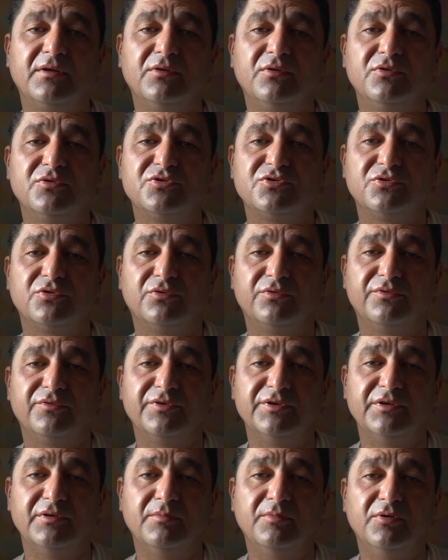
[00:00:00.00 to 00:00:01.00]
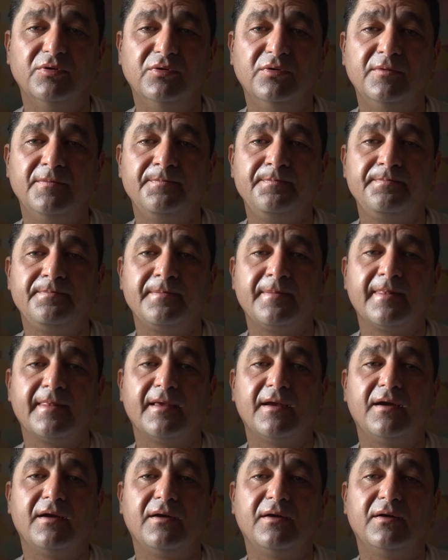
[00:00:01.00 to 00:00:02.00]
a long story readable,
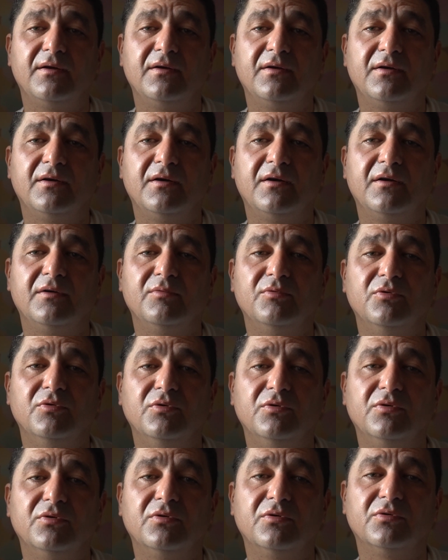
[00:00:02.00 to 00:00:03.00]
I will